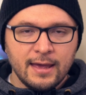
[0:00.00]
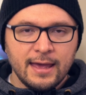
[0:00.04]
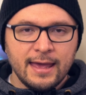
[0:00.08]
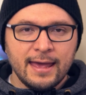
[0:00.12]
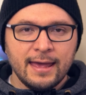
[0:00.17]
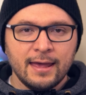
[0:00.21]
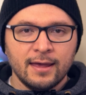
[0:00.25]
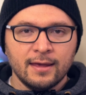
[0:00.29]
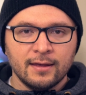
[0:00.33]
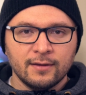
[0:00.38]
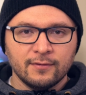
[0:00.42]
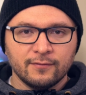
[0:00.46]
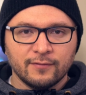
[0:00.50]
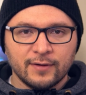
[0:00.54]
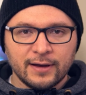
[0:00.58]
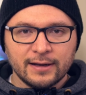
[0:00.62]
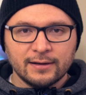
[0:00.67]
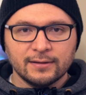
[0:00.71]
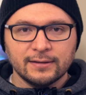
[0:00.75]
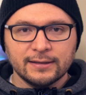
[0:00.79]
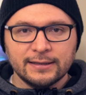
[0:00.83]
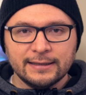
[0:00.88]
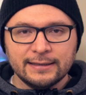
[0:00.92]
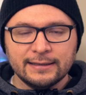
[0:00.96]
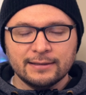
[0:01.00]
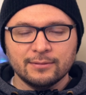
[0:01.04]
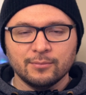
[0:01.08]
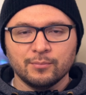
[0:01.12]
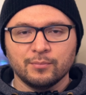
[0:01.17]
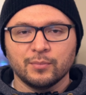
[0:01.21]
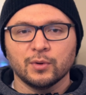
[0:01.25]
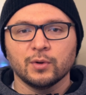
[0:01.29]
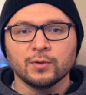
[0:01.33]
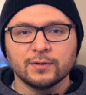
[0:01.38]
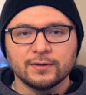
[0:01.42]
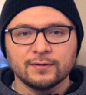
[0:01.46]
And finally,
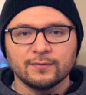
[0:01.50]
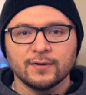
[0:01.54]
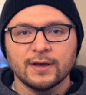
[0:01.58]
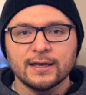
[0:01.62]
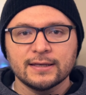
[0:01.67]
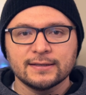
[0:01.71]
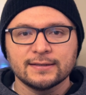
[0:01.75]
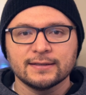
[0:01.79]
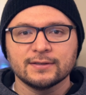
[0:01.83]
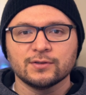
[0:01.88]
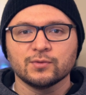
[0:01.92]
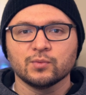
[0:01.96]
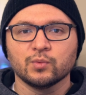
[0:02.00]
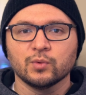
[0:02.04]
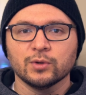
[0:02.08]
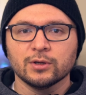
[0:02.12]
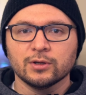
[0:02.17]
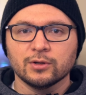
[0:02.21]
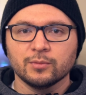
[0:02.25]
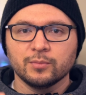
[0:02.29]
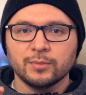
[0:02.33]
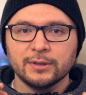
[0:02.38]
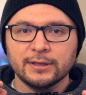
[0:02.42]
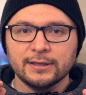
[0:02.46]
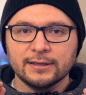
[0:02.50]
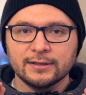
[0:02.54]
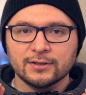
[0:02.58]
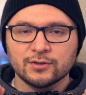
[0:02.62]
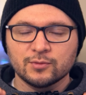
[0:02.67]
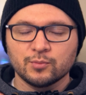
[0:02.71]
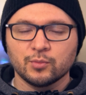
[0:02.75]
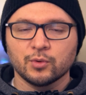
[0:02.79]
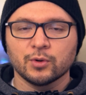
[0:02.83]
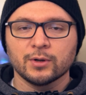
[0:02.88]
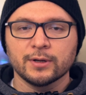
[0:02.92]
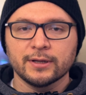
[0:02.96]
both devices will be
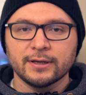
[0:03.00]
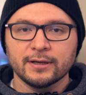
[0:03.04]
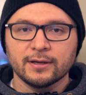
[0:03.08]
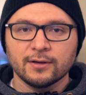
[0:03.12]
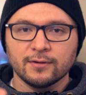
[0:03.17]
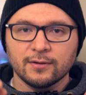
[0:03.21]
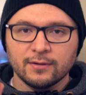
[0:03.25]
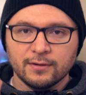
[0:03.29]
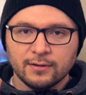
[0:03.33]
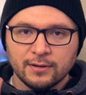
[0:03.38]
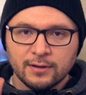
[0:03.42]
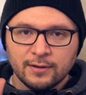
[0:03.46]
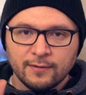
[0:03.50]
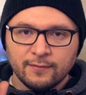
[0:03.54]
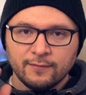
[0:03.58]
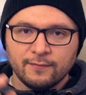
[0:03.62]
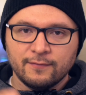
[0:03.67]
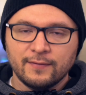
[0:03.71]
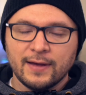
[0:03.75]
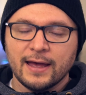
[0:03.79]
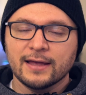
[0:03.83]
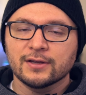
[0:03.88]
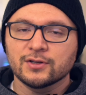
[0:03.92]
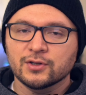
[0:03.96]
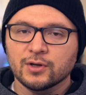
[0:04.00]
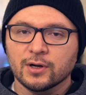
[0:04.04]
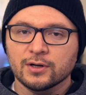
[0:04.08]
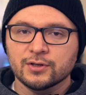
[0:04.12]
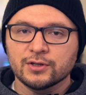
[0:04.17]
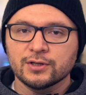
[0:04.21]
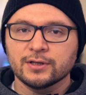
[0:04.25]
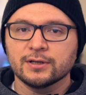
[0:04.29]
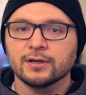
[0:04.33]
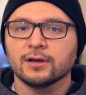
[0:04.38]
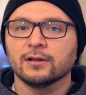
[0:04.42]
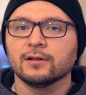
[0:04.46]
sporting fast
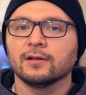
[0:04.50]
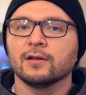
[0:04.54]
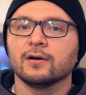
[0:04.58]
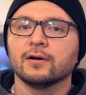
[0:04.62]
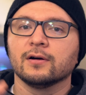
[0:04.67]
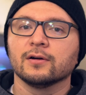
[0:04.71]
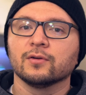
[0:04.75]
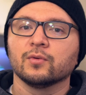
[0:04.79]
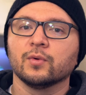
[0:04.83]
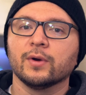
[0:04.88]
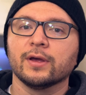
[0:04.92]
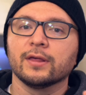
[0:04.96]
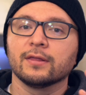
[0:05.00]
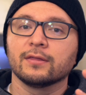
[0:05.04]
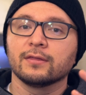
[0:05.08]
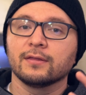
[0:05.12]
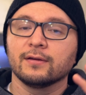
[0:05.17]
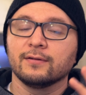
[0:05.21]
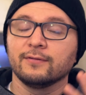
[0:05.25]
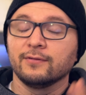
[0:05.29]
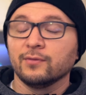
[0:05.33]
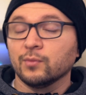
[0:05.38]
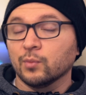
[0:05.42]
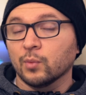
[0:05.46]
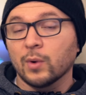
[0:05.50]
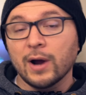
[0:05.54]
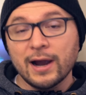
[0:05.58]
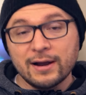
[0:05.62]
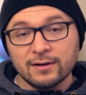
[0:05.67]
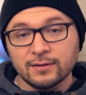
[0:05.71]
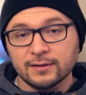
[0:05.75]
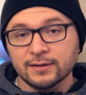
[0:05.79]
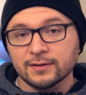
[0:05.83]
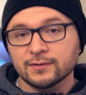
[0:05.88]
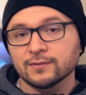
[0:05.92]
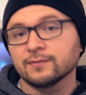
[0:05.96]
charging along with
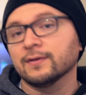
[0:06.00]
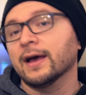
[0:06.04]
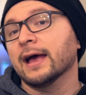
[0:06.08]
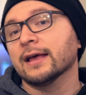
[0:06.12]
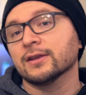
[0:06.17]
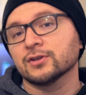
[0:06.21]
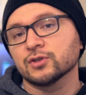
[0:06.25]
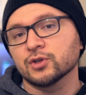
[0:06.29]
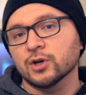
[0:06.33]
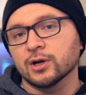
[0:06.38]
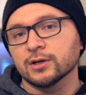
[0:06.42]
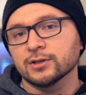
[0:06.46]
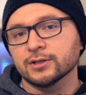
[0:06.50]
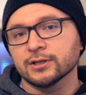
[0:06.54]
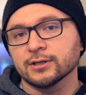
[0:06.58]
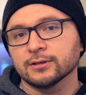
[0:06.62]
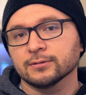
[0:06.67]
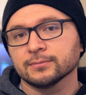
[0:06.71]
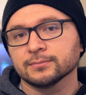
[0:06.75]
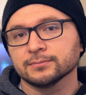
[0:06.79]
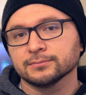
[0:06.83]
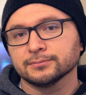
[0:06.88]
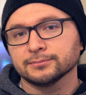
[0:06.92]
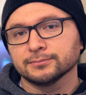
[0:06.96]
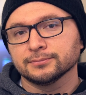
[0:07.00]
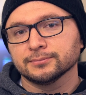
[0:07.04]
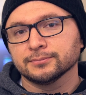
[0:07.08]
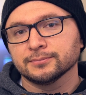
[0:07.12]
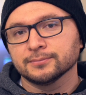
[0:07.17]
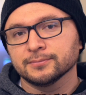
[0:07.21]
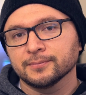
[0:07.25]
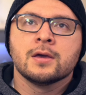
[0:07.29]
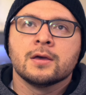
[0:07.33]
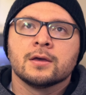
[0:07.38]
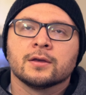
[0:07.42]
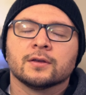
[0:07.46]
wireless fast charging.
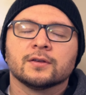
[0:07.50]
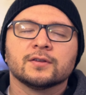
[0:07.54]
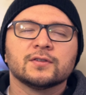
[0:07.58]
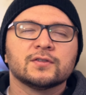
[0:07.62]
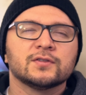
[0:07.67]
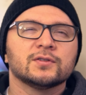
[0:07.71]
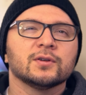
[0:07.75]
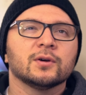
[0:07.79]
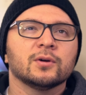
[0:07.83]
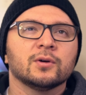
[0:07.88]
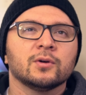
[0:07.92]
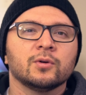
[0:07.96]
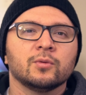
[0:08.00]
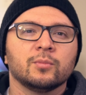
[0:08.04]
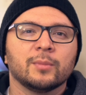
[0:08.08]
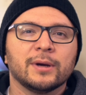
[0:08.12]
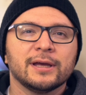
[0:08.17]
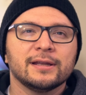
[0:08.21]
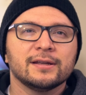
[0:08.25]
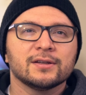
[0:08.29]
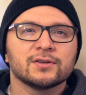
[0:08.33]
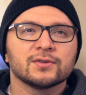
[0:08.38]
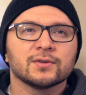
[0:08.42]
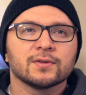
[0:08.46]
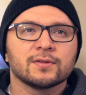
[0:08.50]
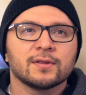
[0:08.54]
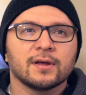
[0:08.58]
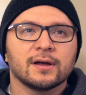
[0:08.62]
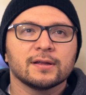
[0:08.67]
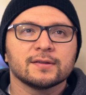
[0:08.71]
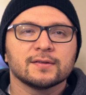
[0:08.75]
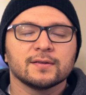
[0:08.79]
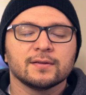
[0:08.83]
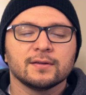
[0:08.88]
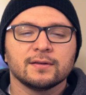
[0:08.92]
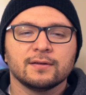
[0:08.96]
So my initial
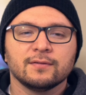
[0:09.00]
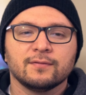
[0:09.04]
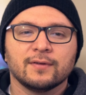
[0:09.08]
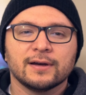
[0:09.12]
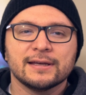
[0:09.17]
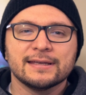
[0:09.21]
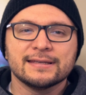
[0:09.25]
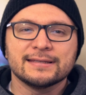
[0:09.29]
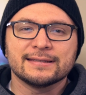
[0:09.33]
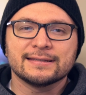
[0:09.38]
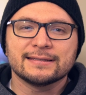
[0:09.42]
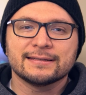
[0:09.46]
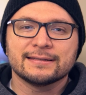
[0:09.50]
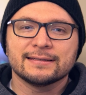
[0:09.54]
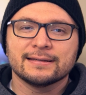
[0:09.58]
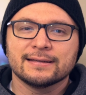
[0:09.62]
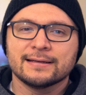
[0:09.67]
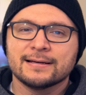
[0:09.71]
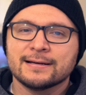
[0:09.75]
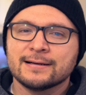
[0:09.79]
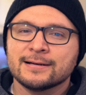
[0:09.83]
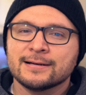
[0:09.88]
thoughts on the device.